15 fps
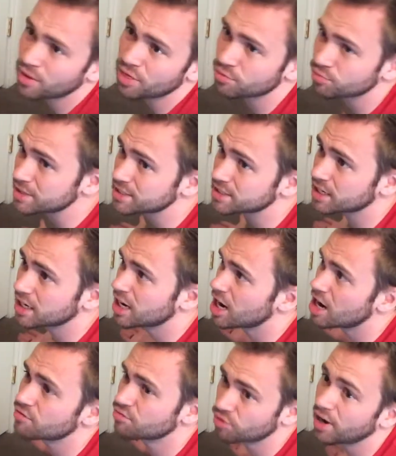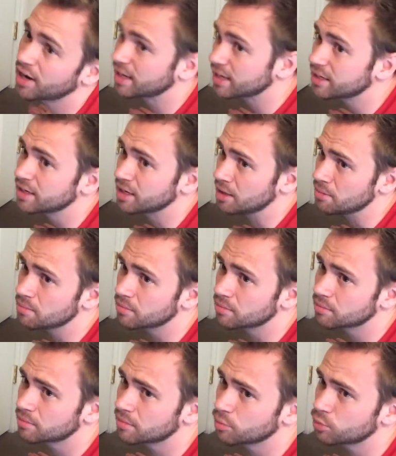I run the risk of running into him,
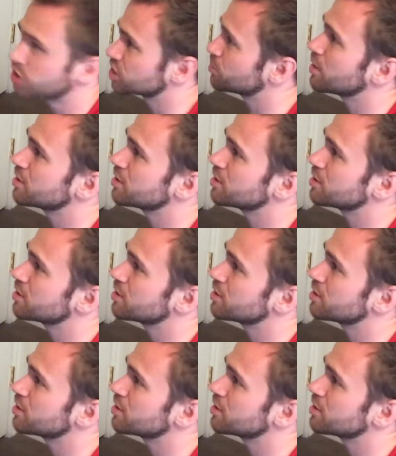which